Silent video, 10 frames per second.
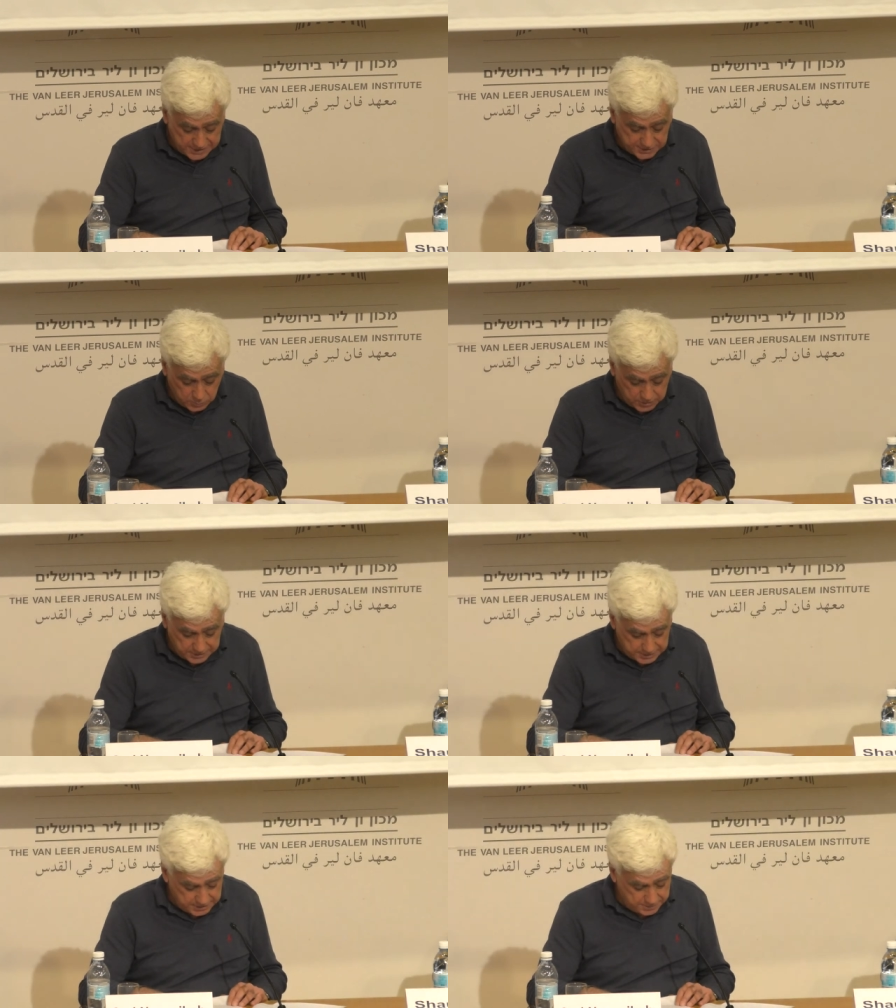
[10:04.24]

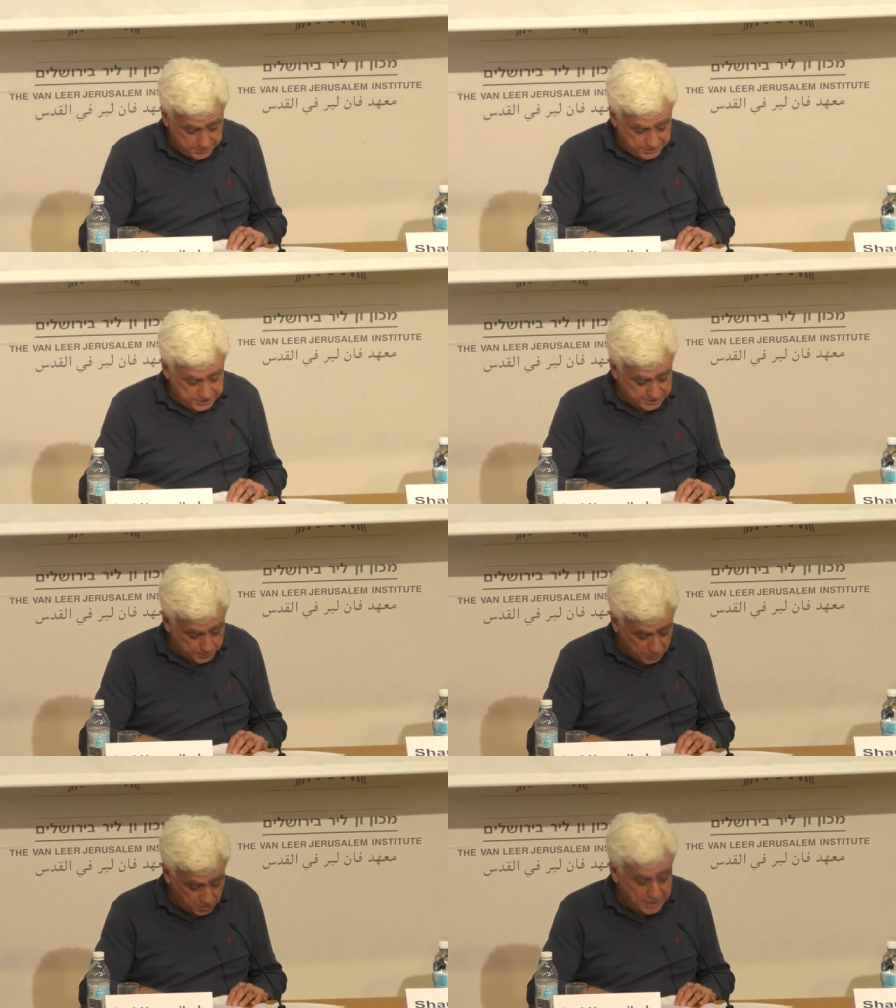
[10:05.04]
westward urban
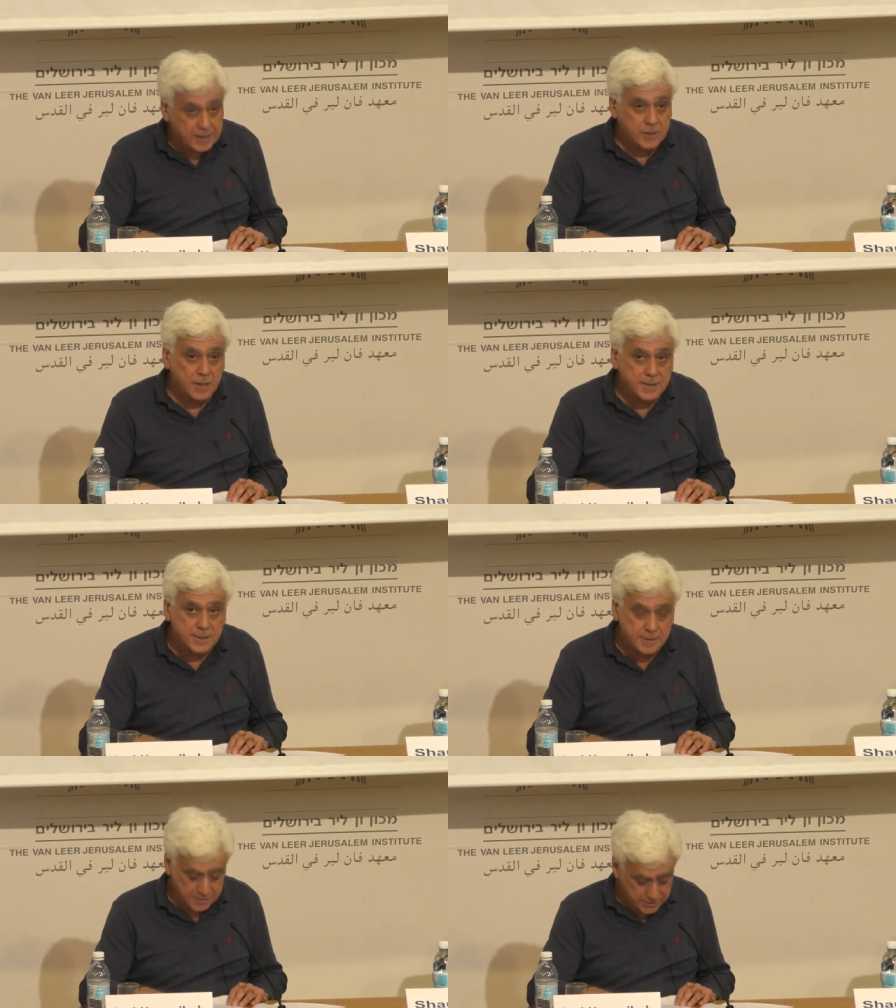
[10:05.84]
sprawl
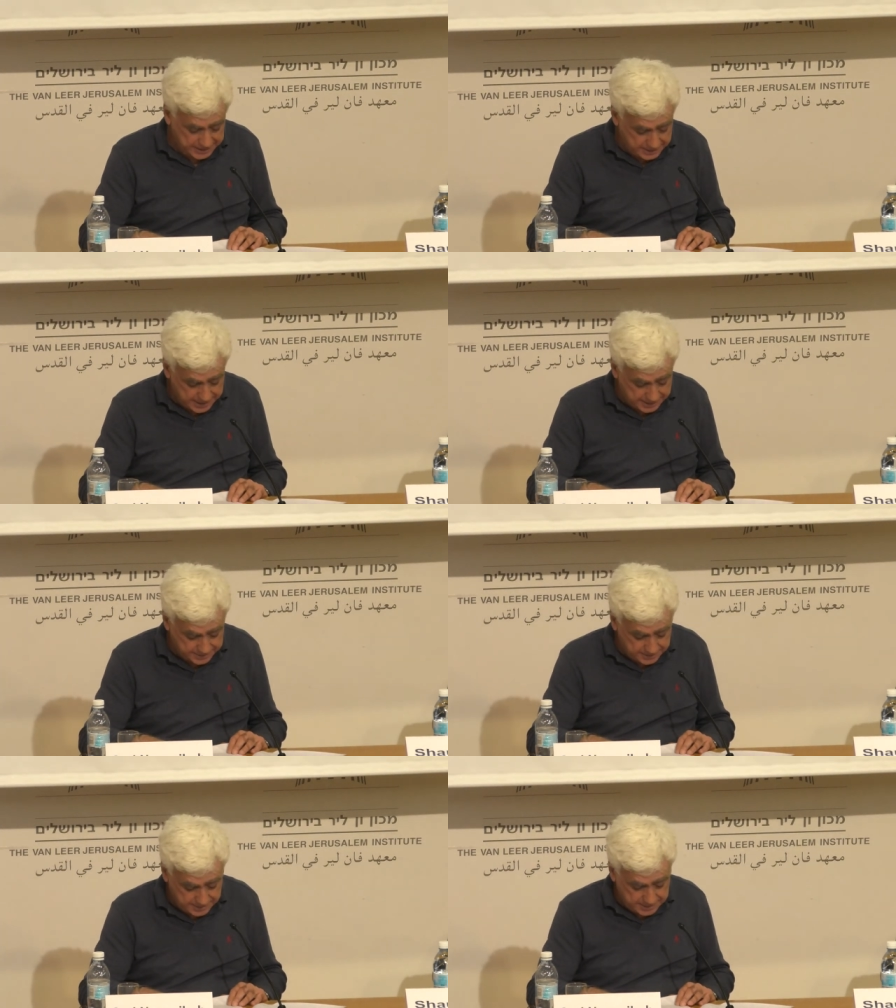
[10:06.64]
across the Green Line,